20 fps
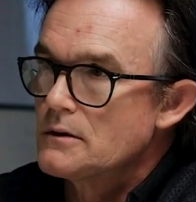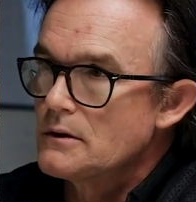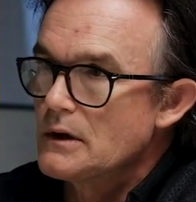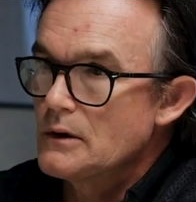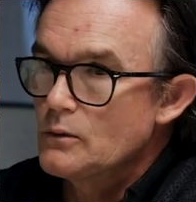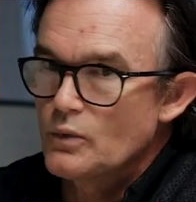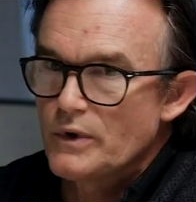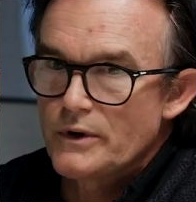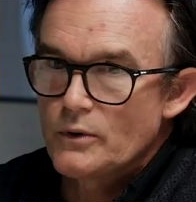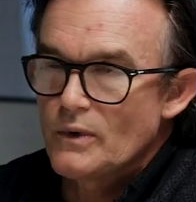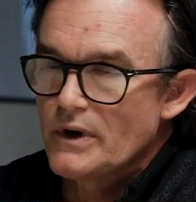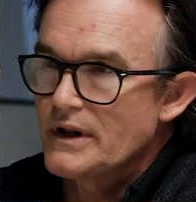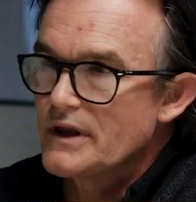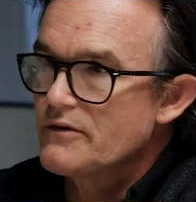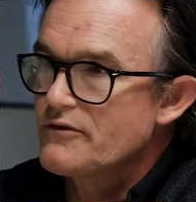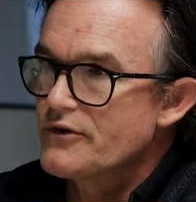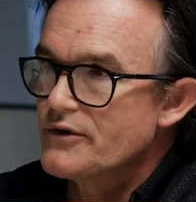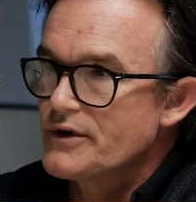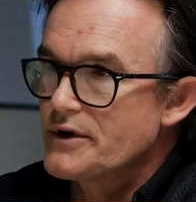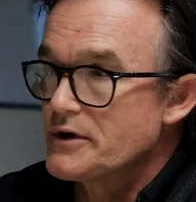All right, what do you wanna
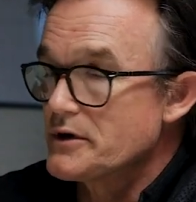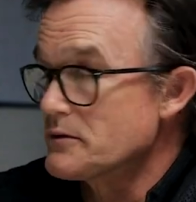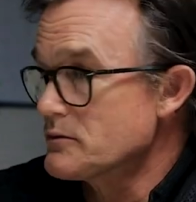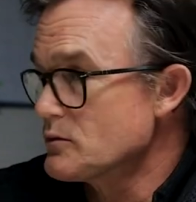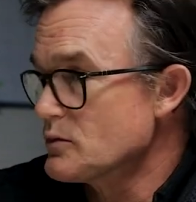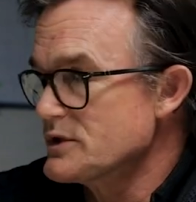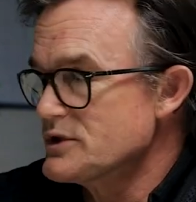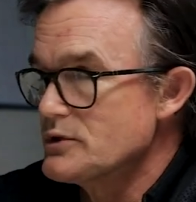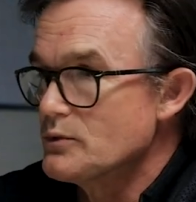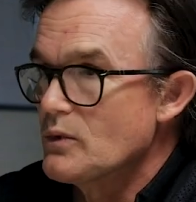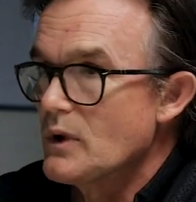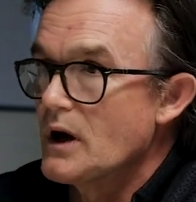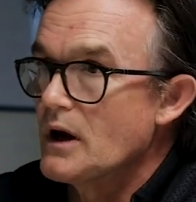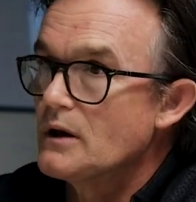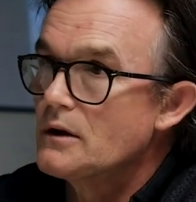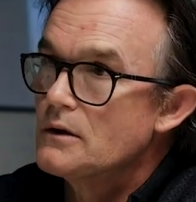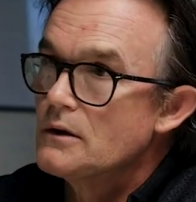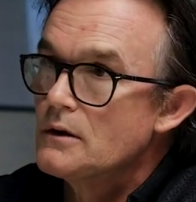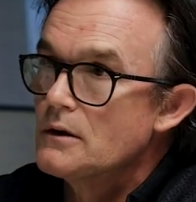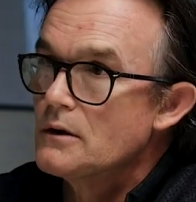eat for dinner? What you want?
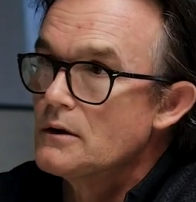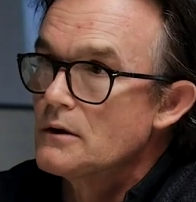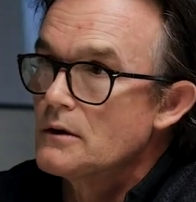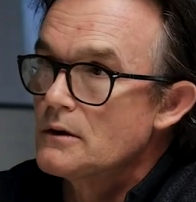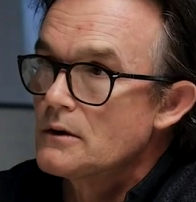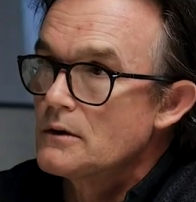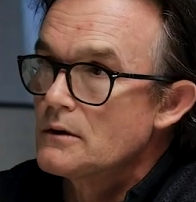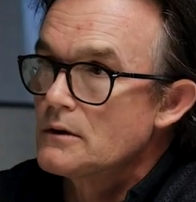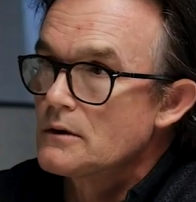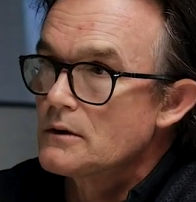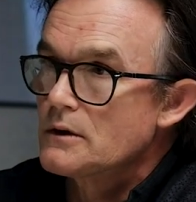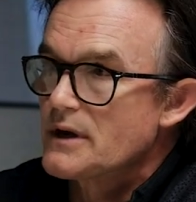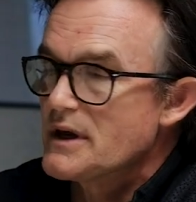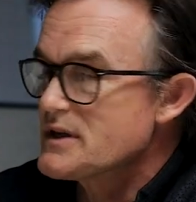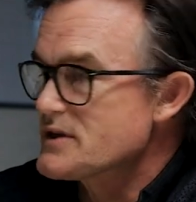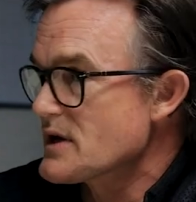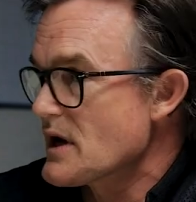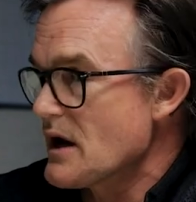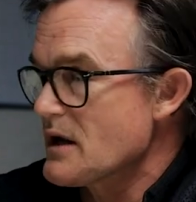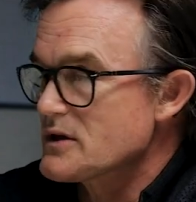
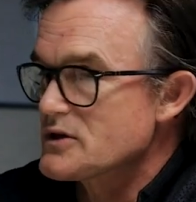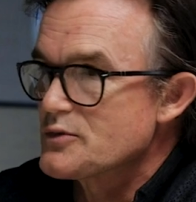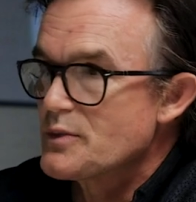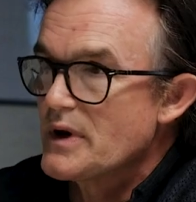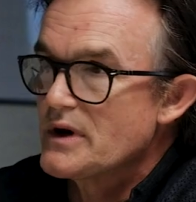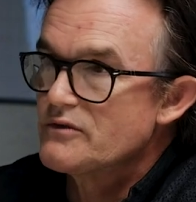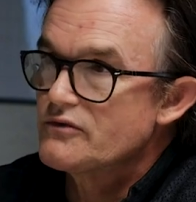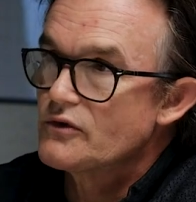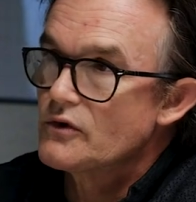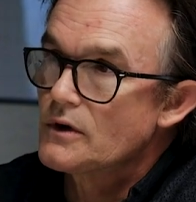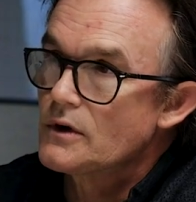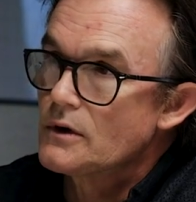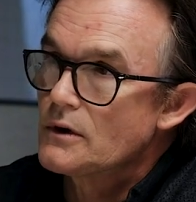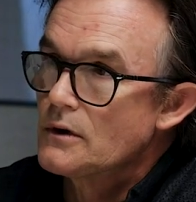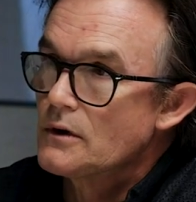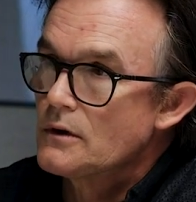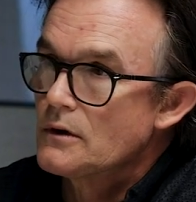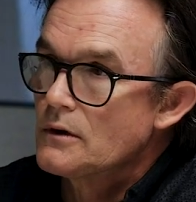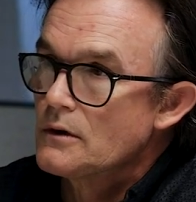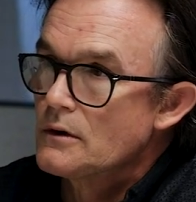Kids' college paid for.
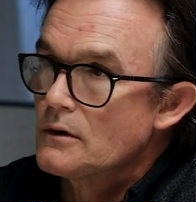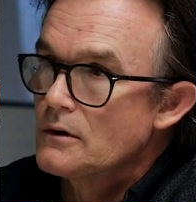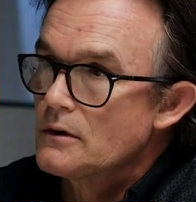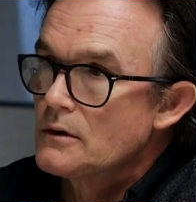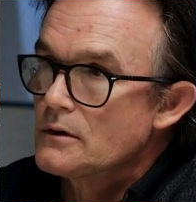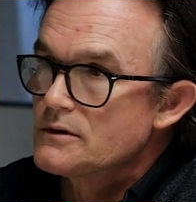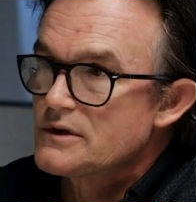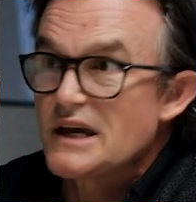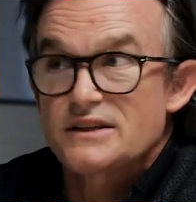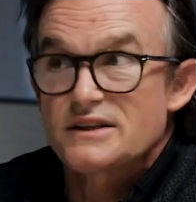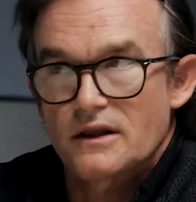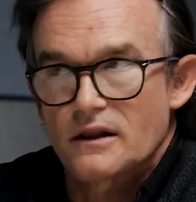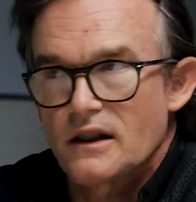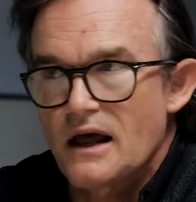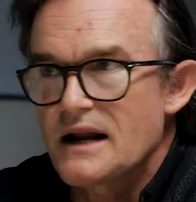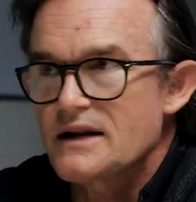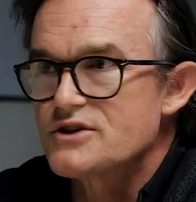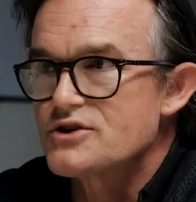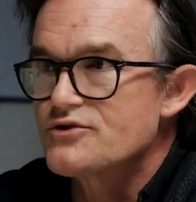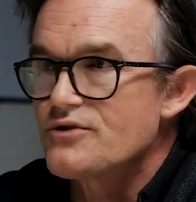Takes a
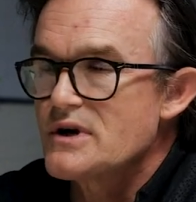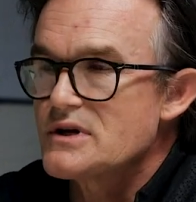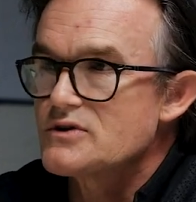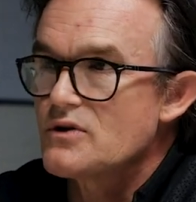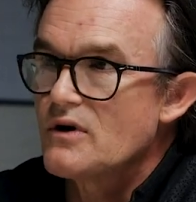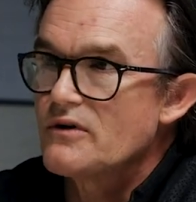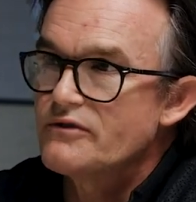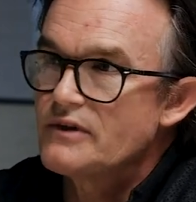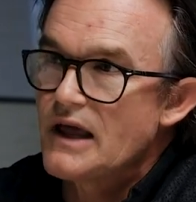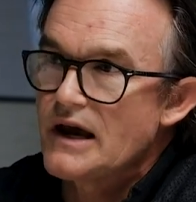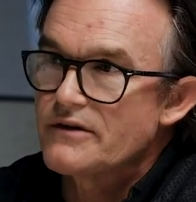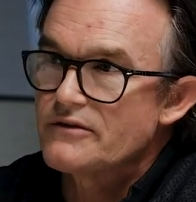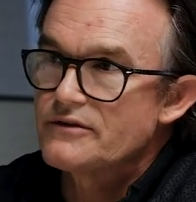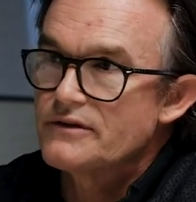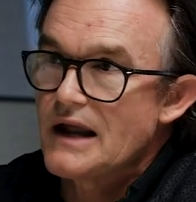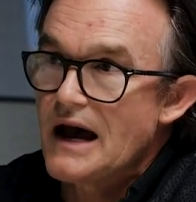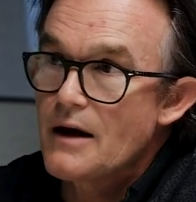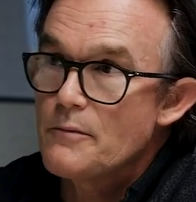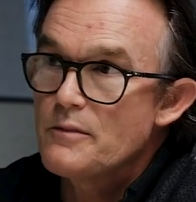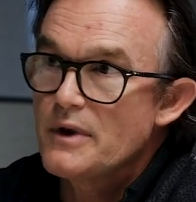lot of stress off life.
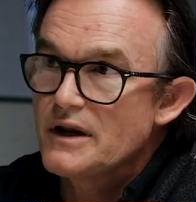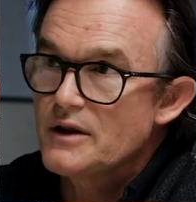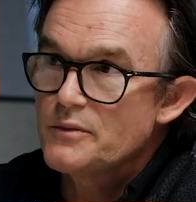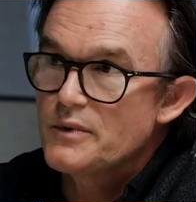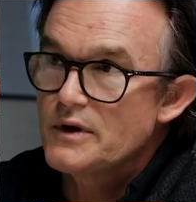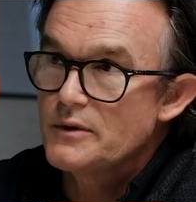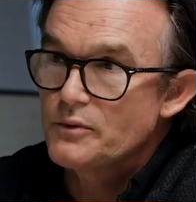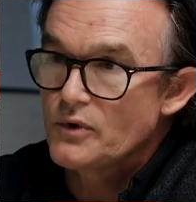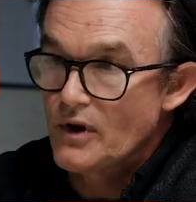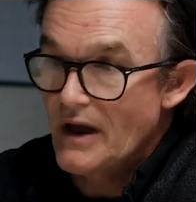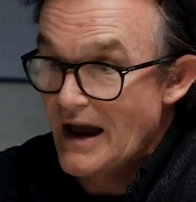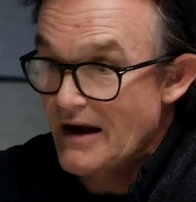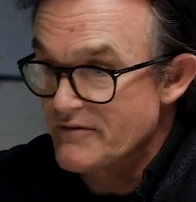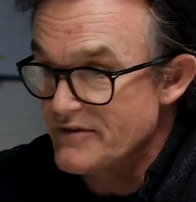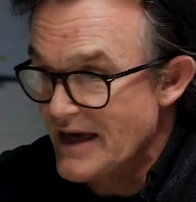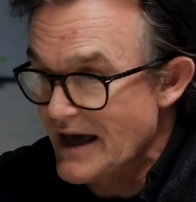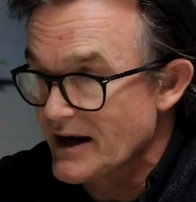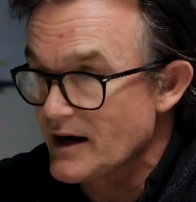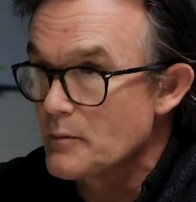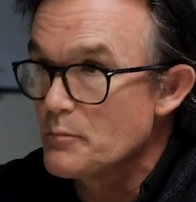Not many people have
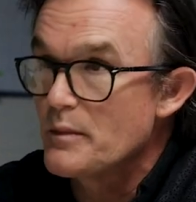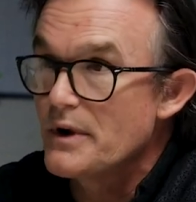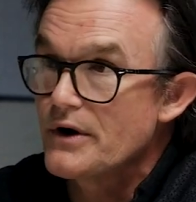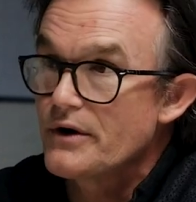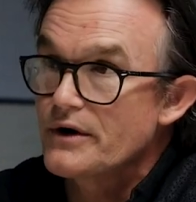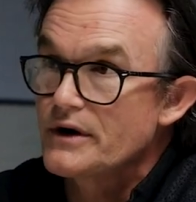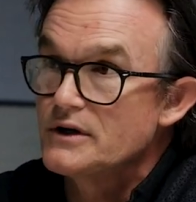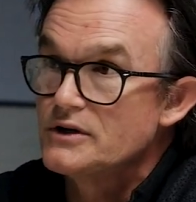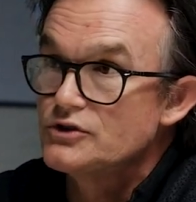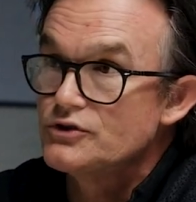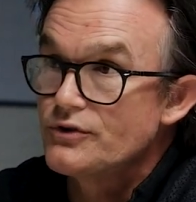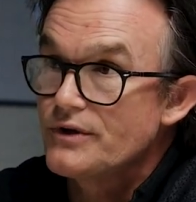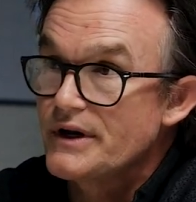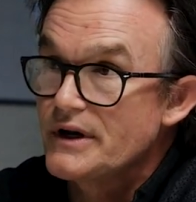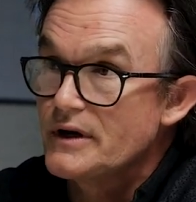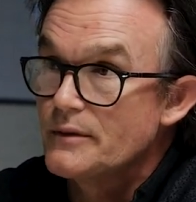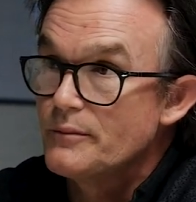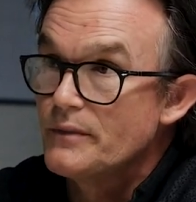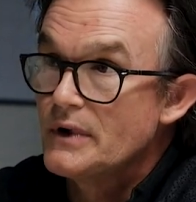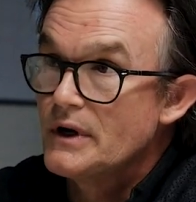that American
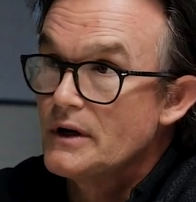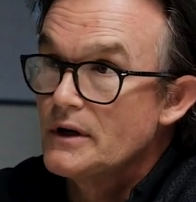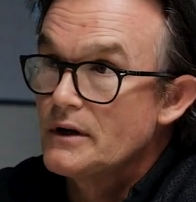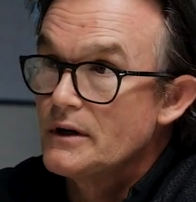dream